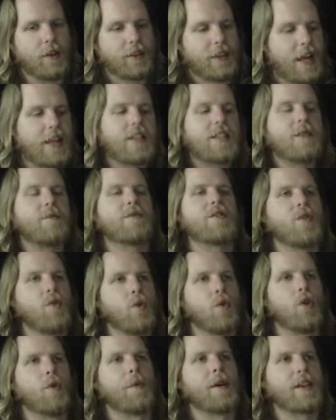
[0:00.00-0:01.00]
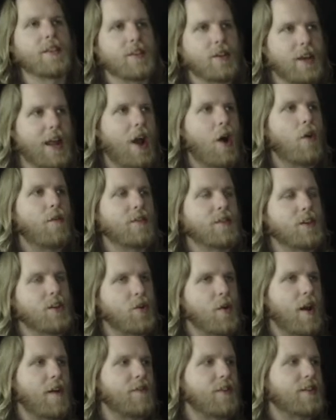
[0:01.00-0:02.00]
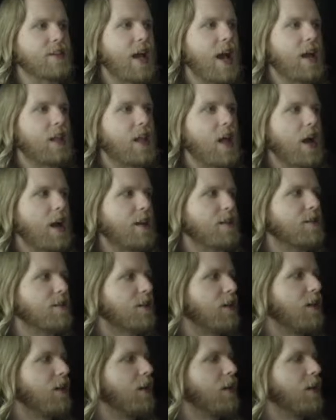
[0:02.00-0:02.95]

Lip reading: Like, that seems cool, because then now all of a sudden you have these allies.